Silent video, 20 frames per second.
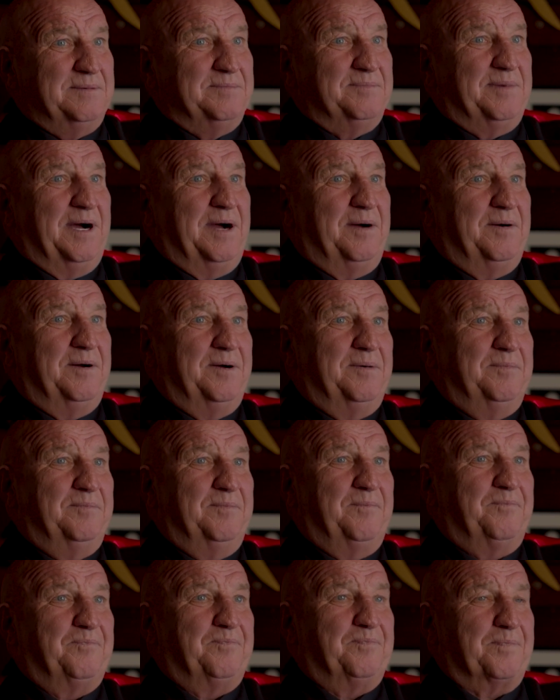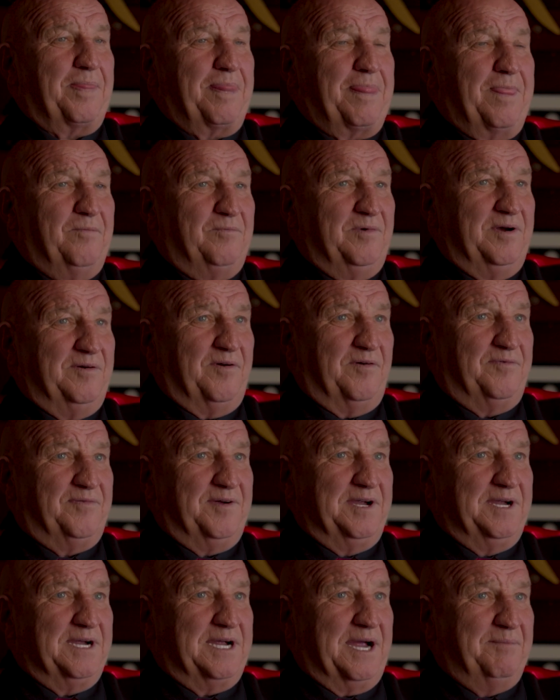But whether I
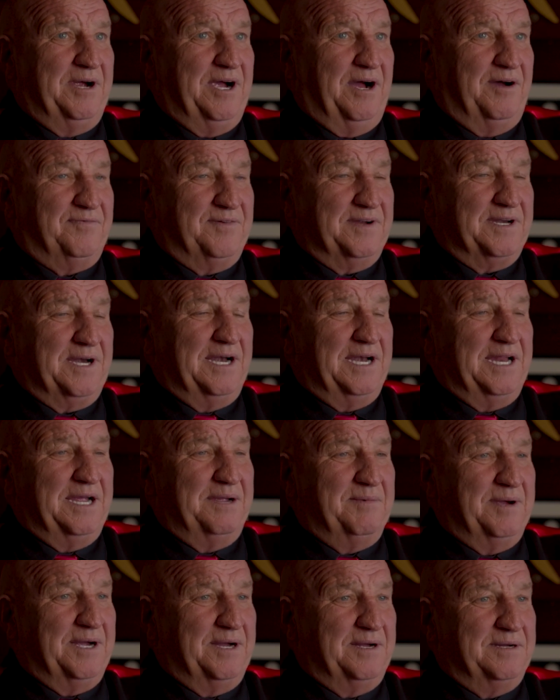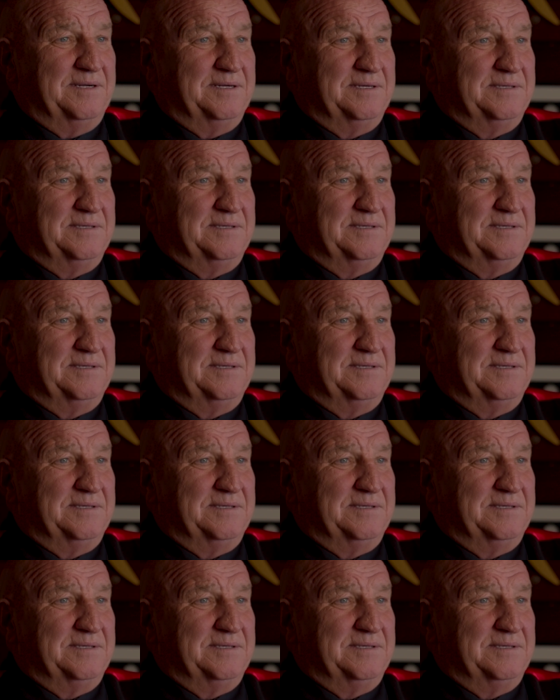think he'll come out, I think they'll let him out